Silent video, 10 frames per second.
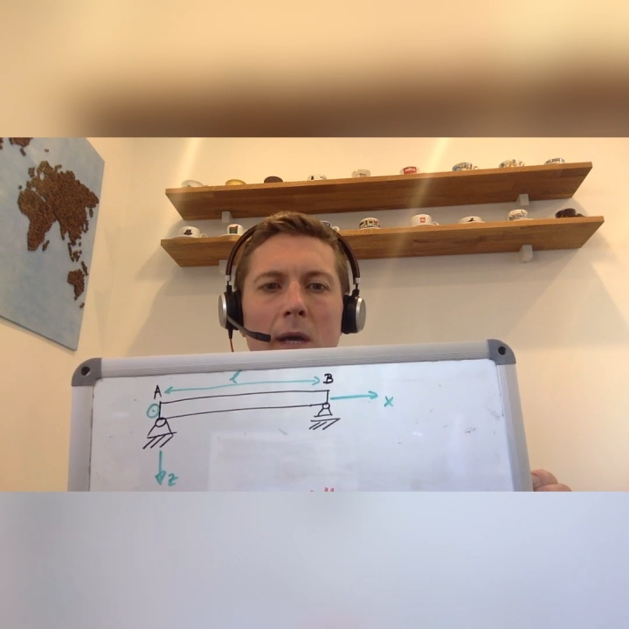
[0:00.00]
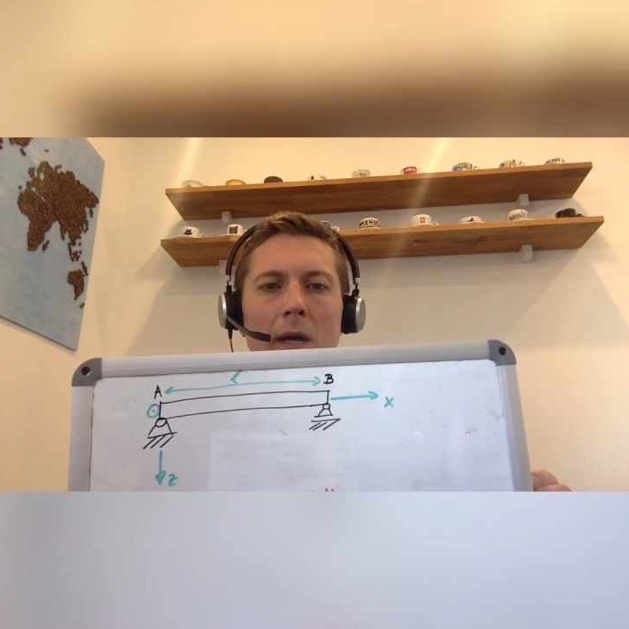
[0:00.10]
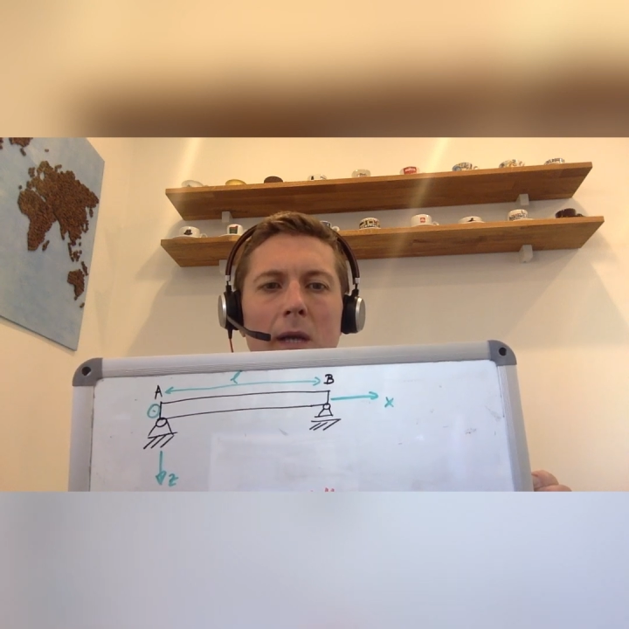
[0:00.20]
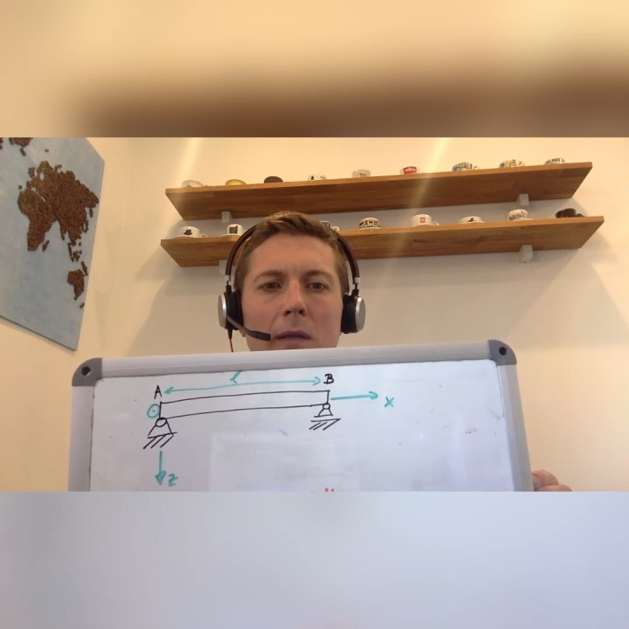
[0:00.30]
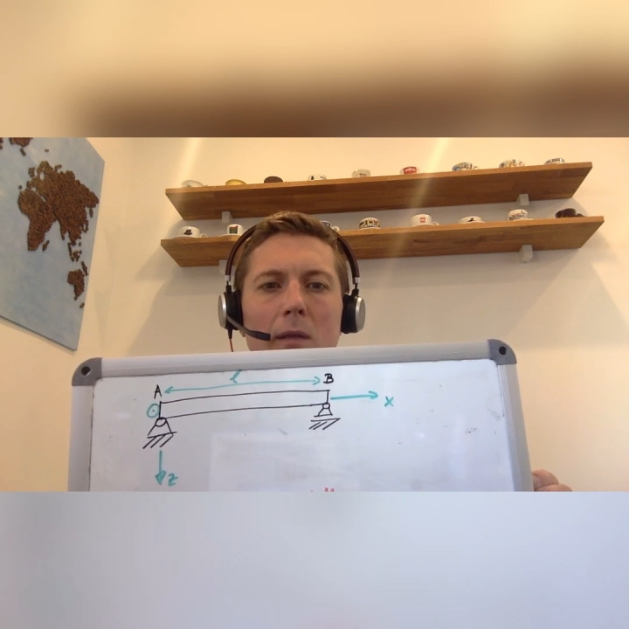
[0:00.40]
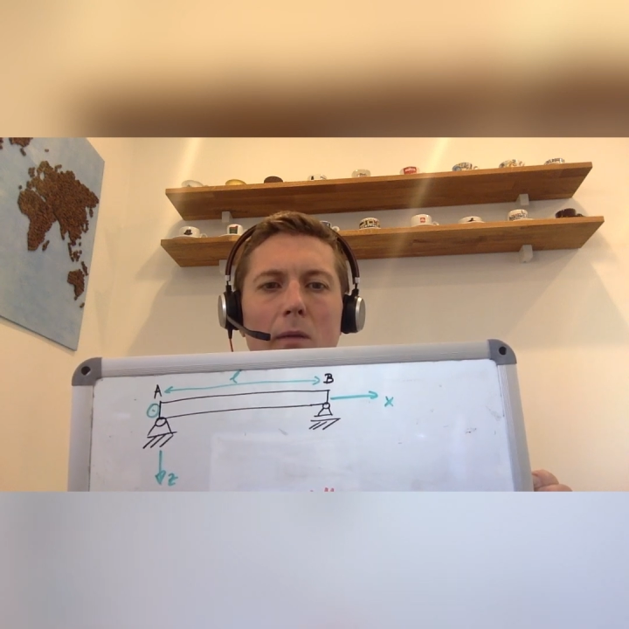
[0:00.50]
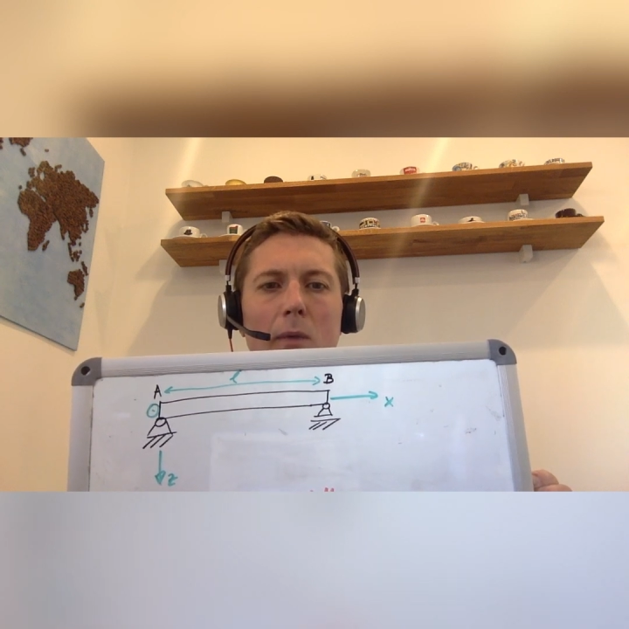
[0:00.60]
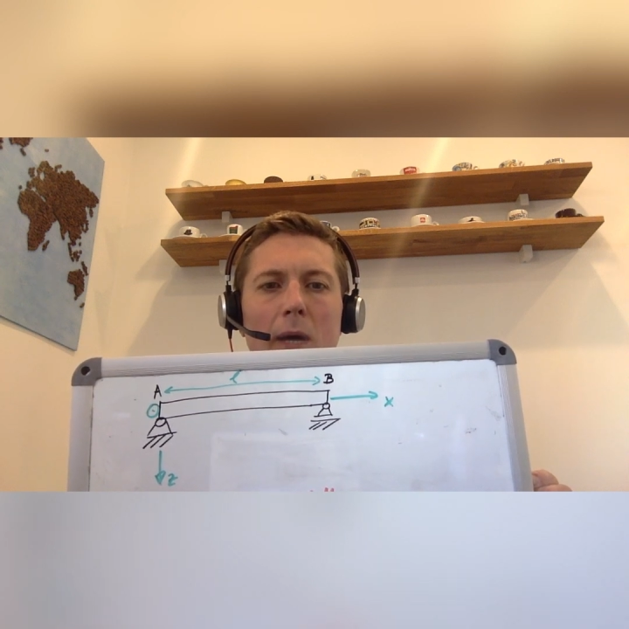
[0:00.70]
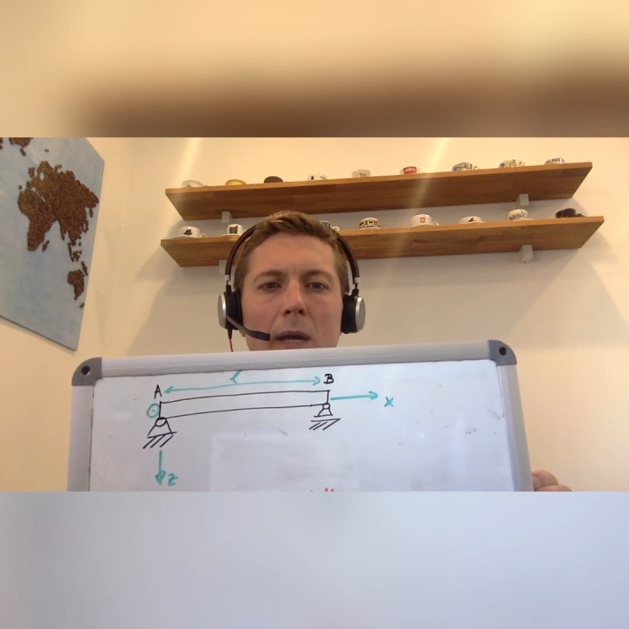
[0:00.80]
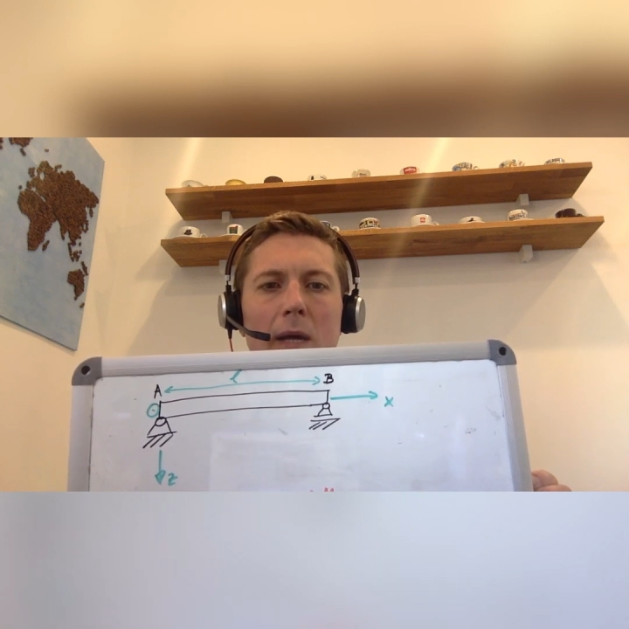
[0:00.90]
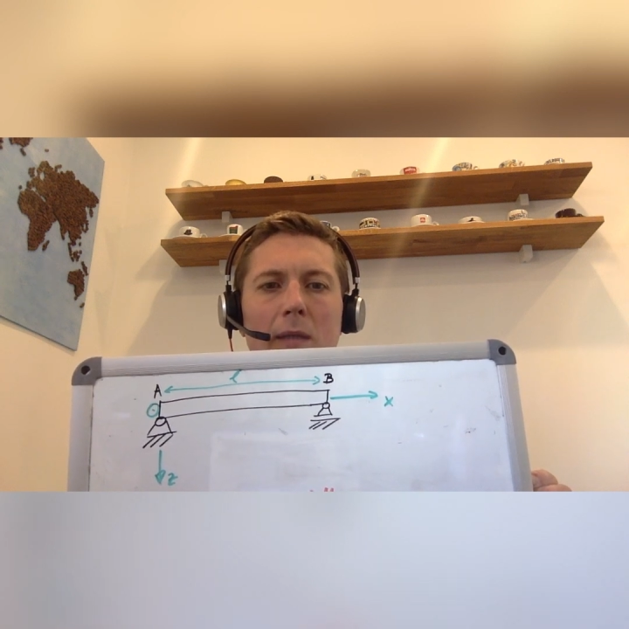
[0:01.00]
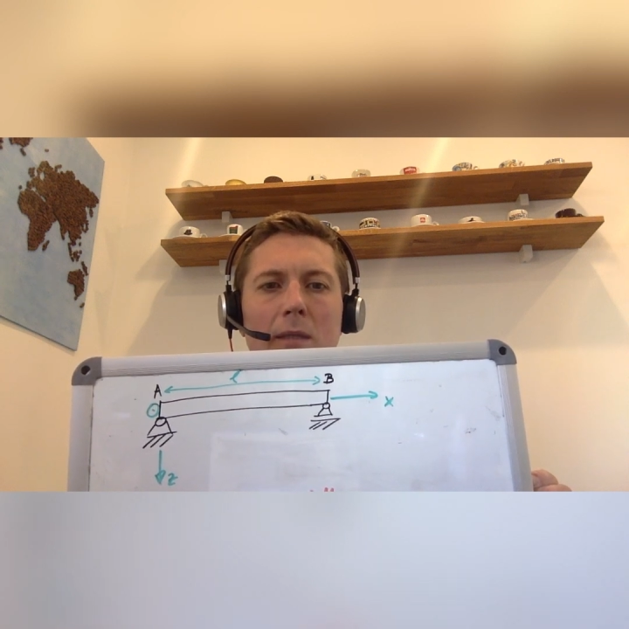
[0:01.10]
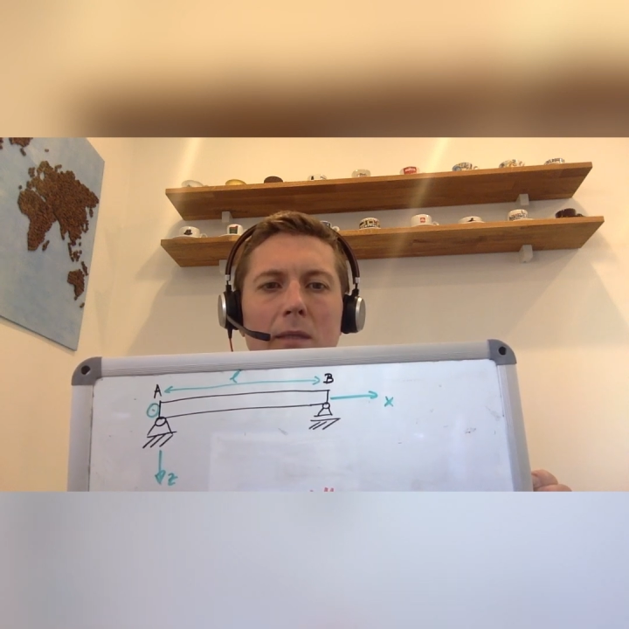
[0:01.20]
and the y-axis